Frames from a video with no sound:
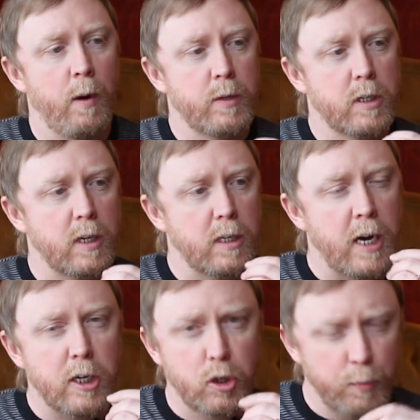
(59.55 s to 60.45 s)
which is like
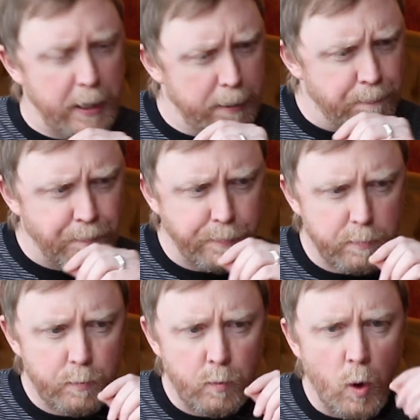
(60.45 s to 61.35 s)
tangerine,
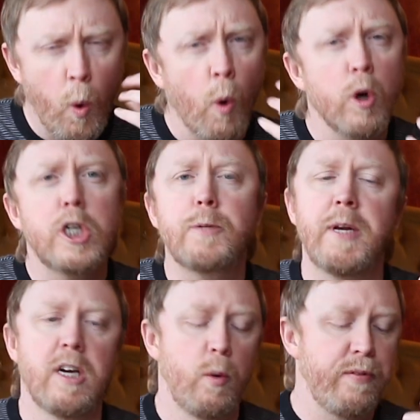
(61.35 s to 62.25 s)
orange peel.